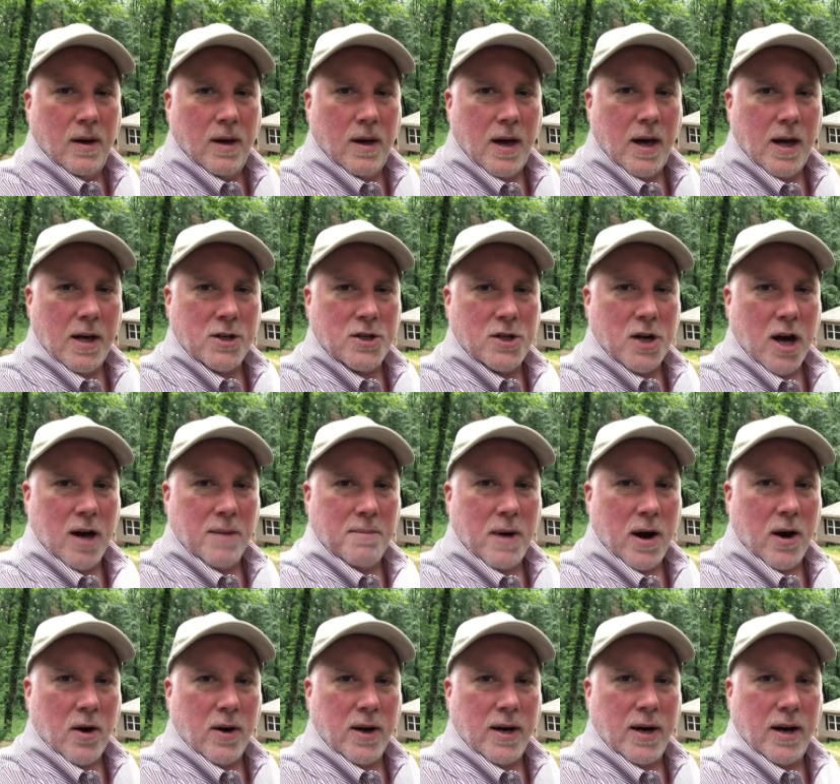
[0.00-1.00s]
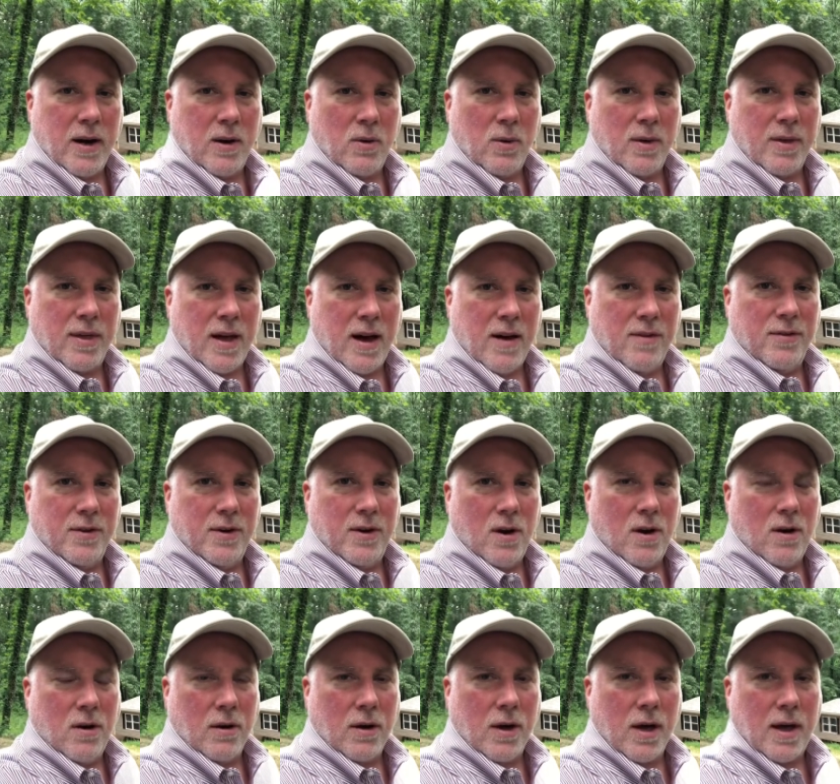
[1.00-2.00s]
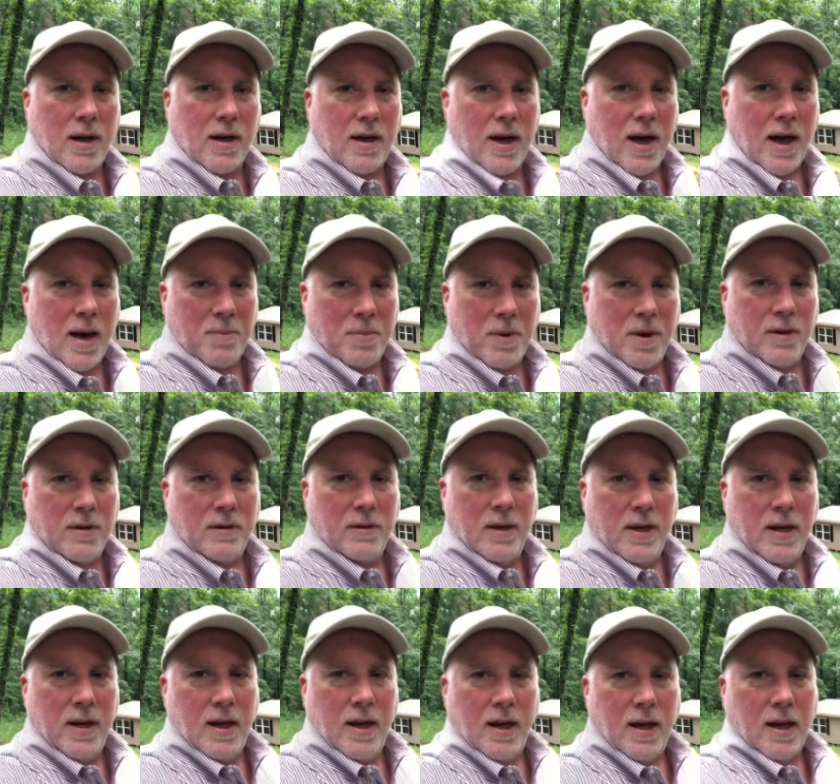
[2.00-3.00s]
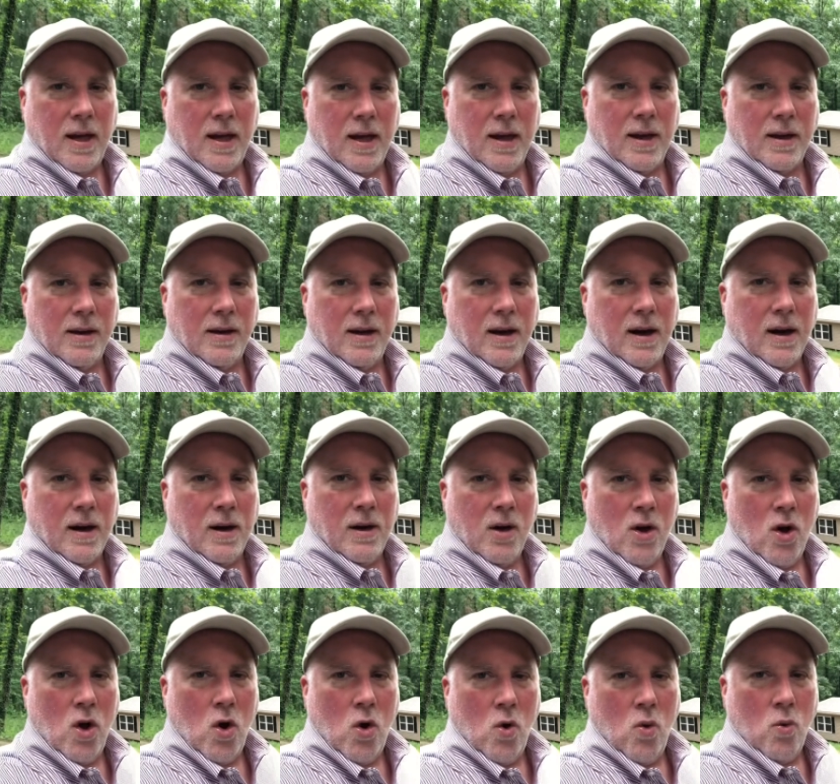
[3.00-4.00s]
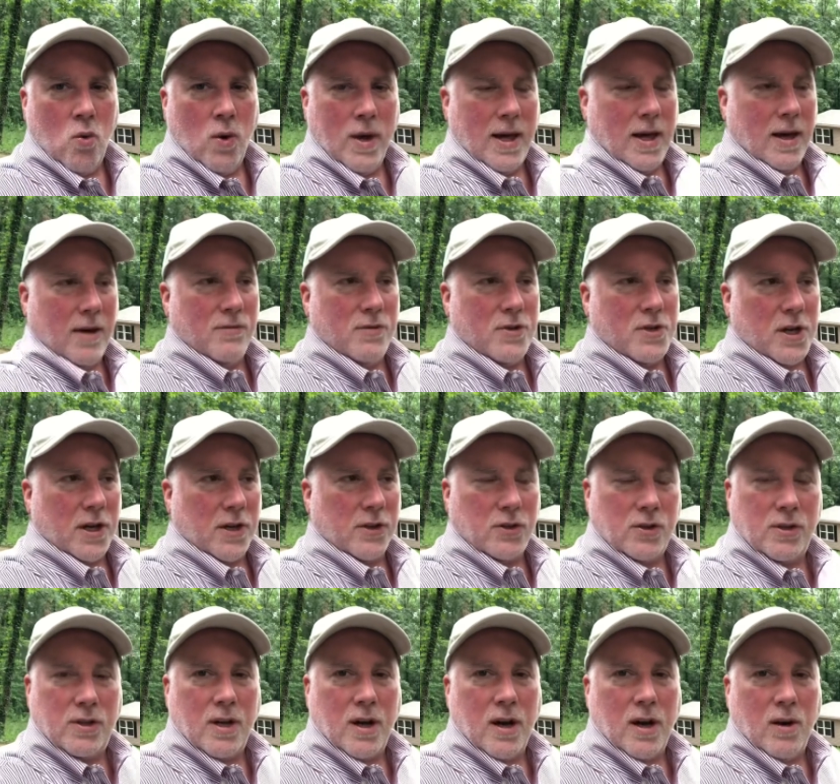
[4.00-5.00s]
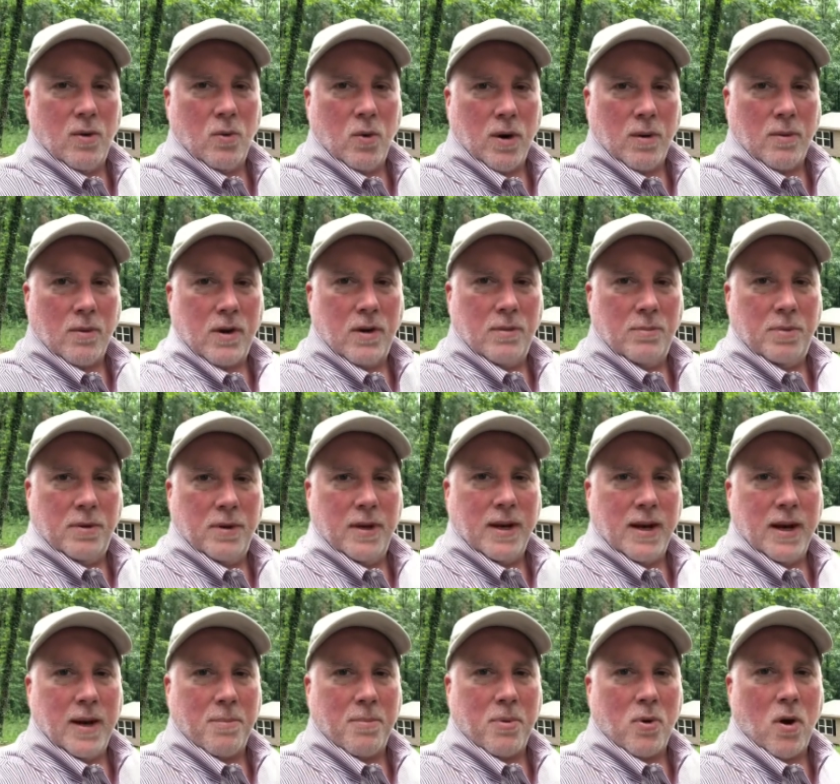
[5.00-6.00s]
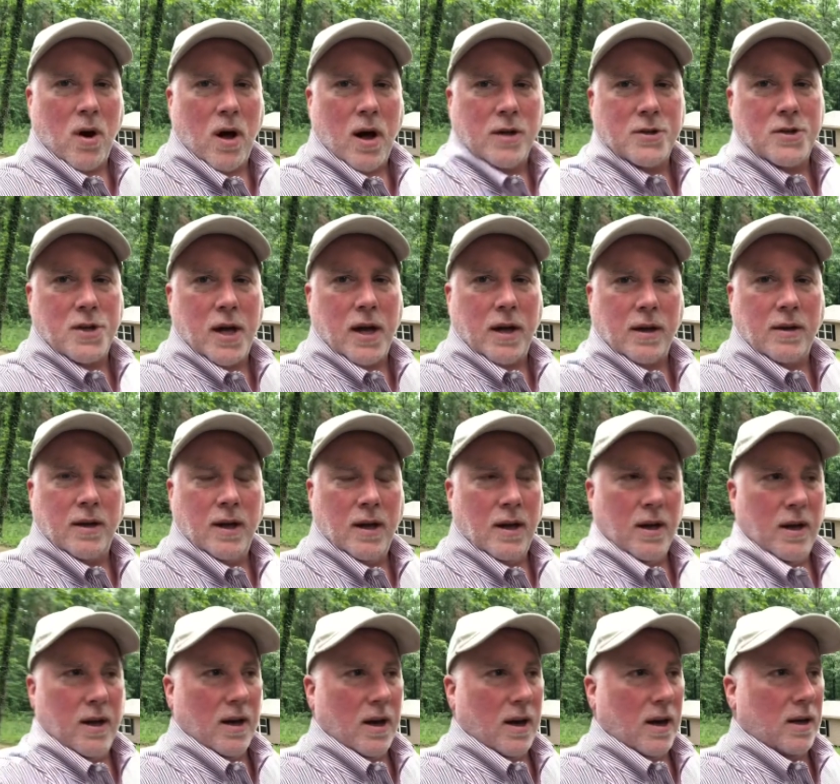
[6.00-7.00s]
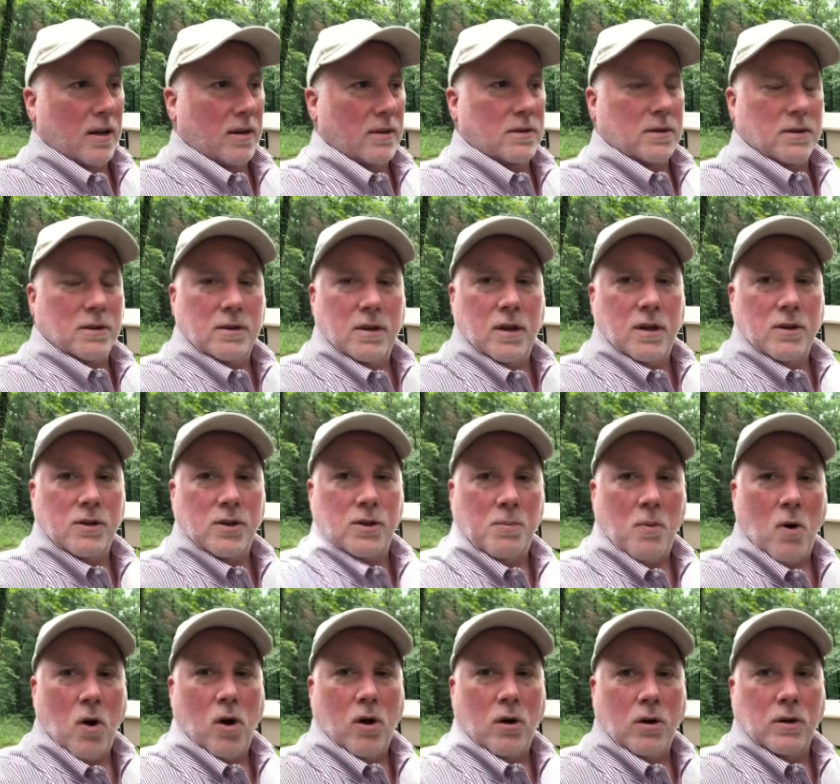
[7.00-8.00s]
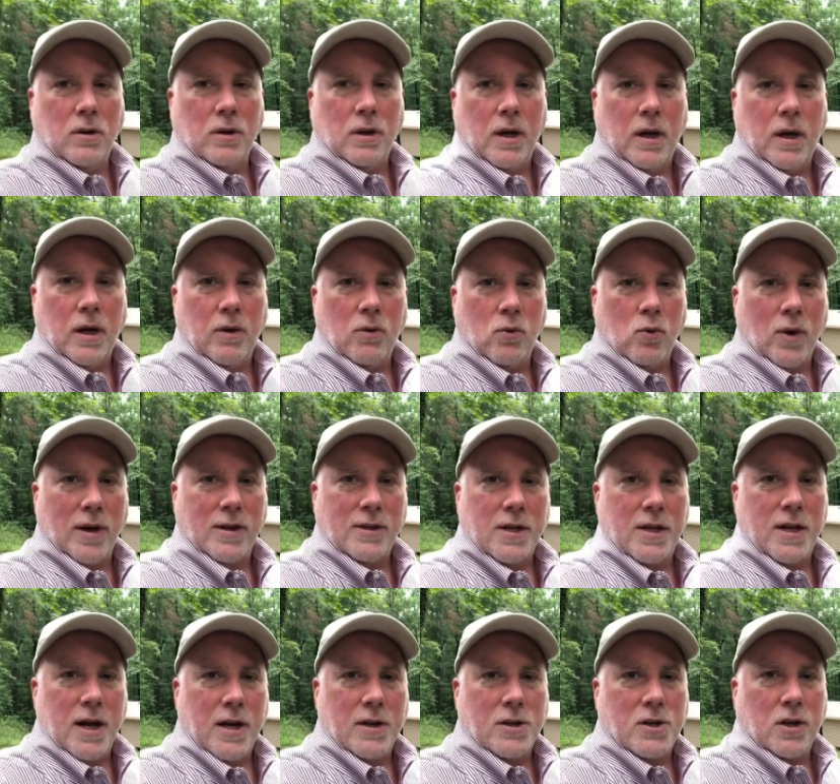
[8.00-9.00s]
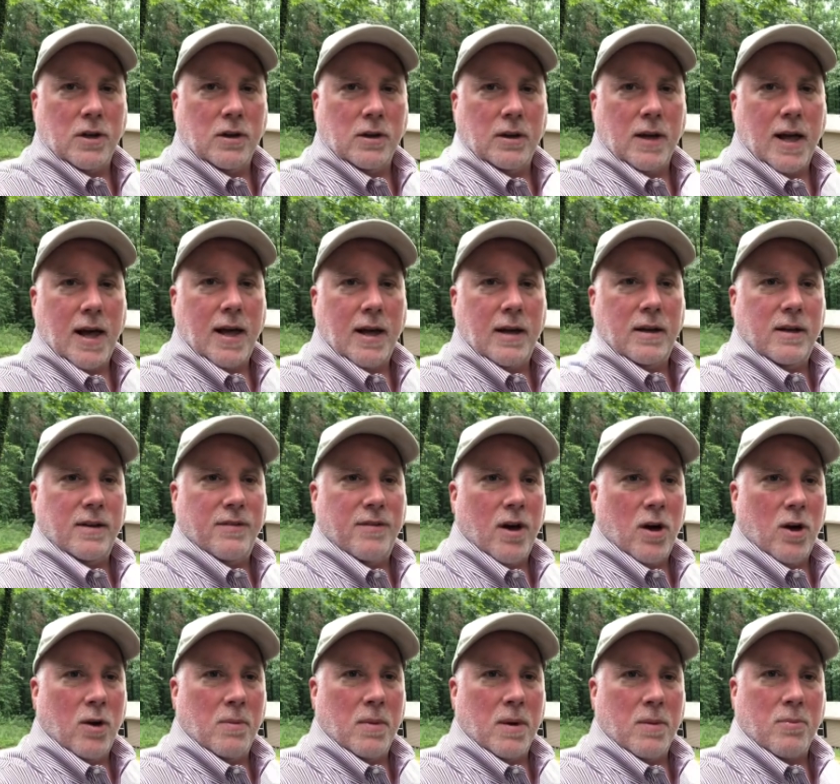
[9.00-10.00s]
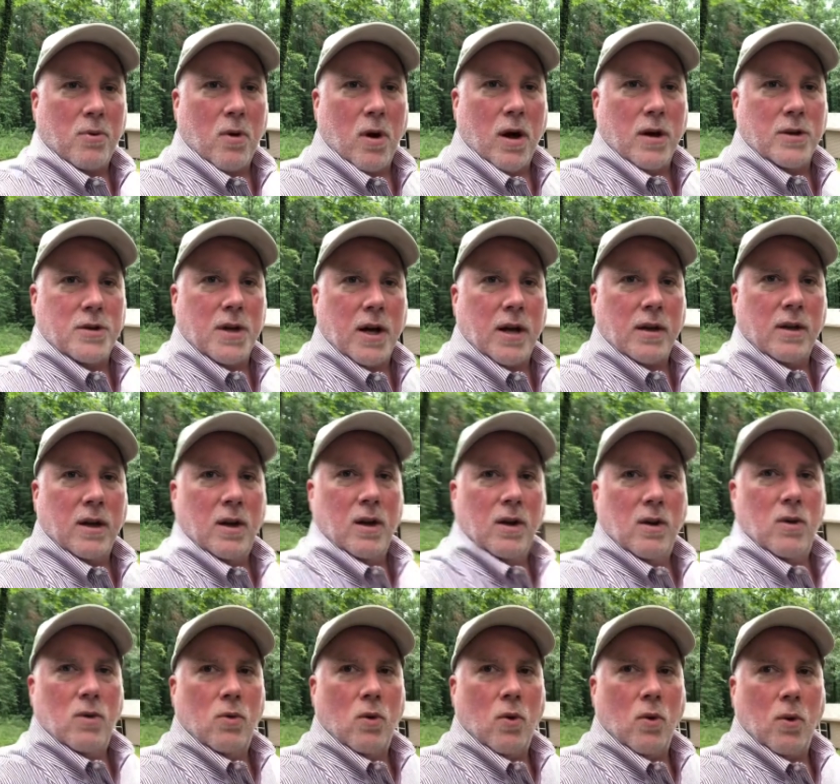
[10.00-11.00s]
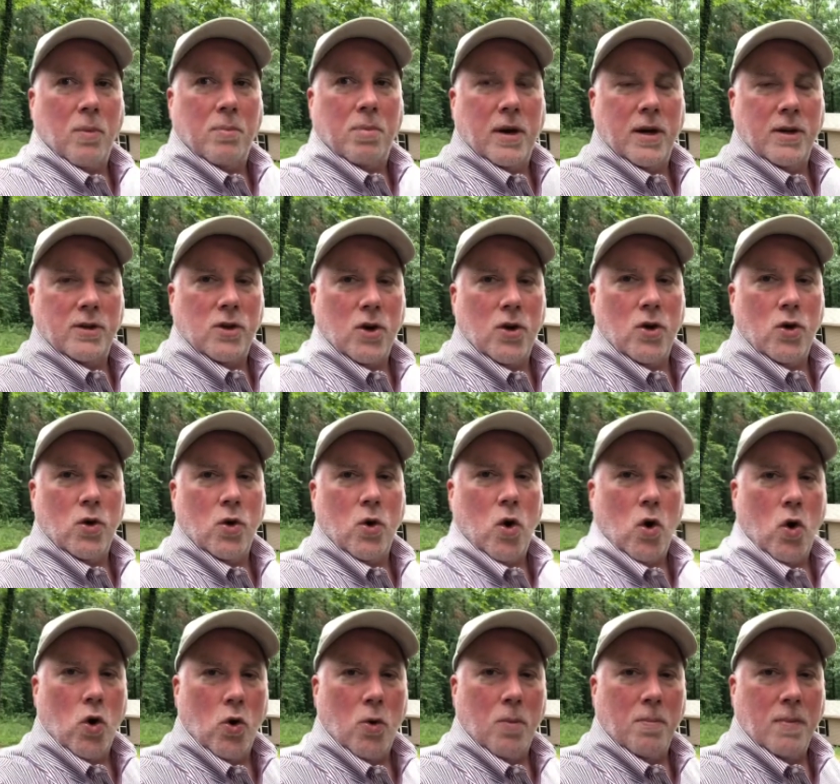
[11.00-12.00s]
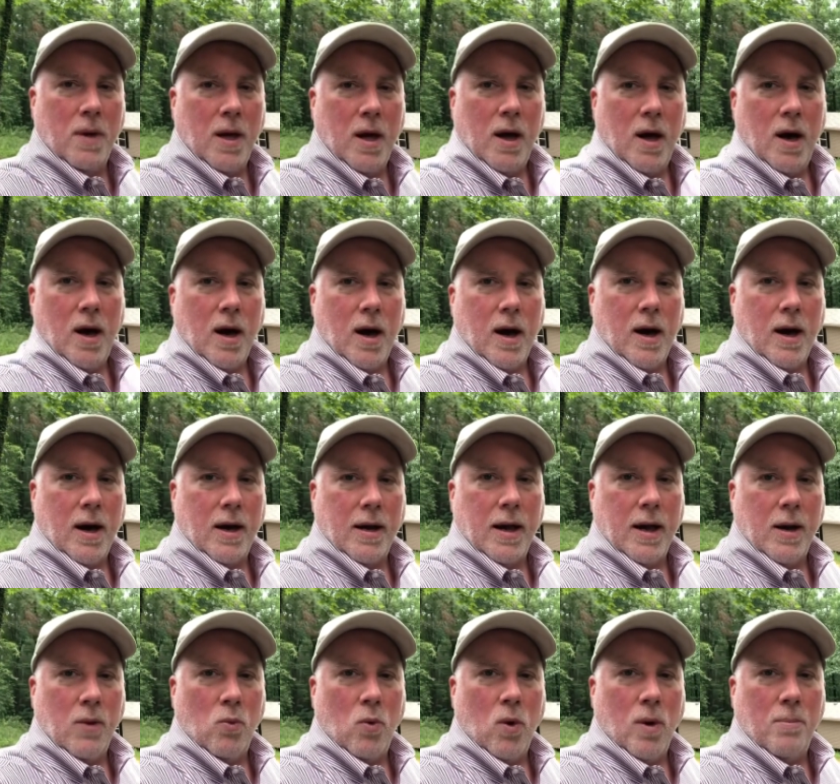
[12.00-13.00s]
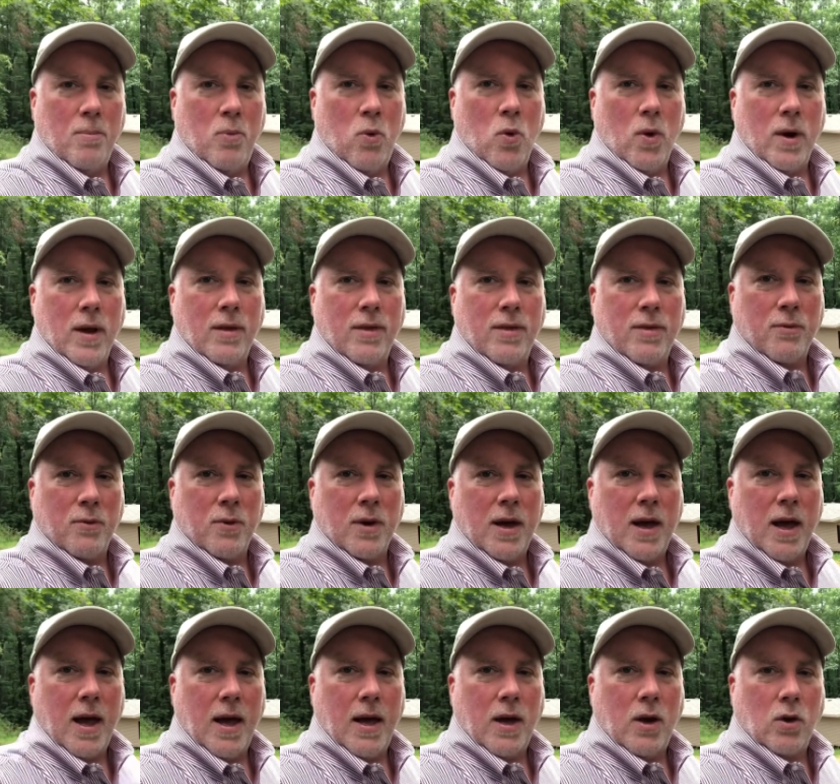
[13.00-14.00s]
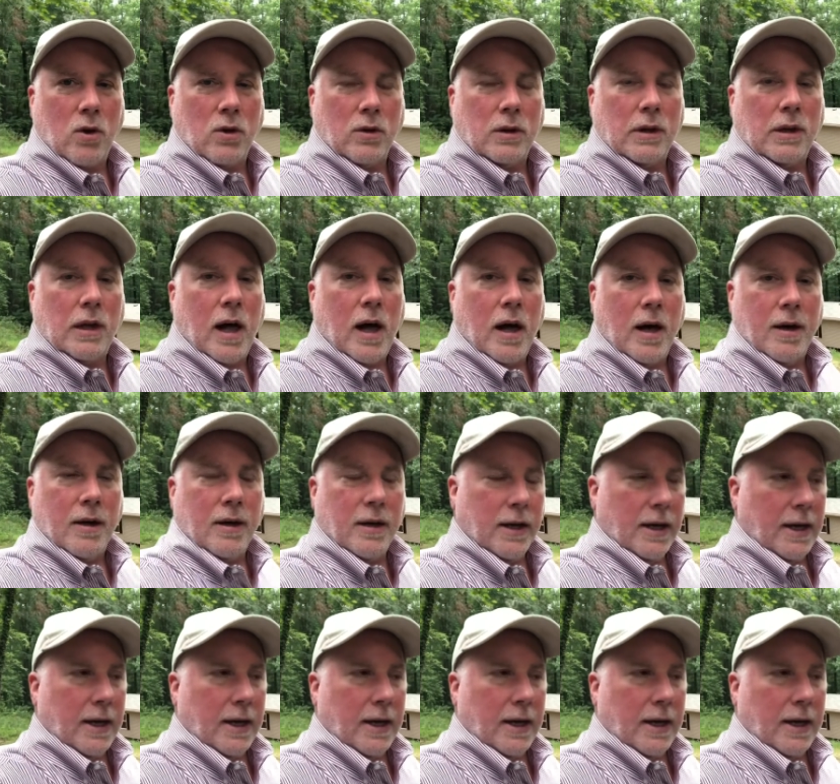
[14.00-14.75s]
Hey, John Marion here with Alpha Dog Capital, and uh, we have just, uh, we're completing a project, uh, a small uh, residential land development project where we placed a new home on a 1.3 acre lot.